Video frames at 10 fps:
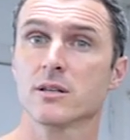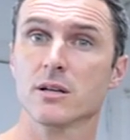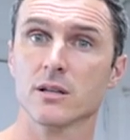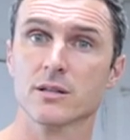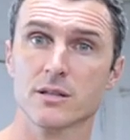
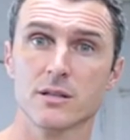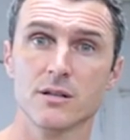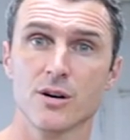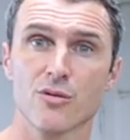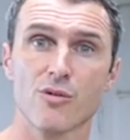
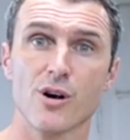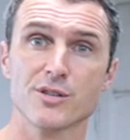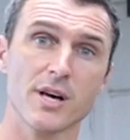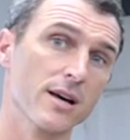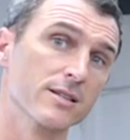Tillotson,
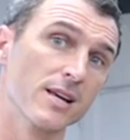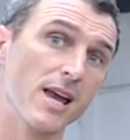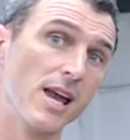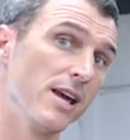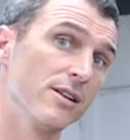Rotax,
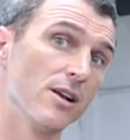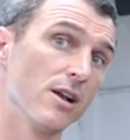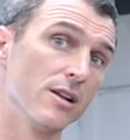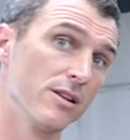and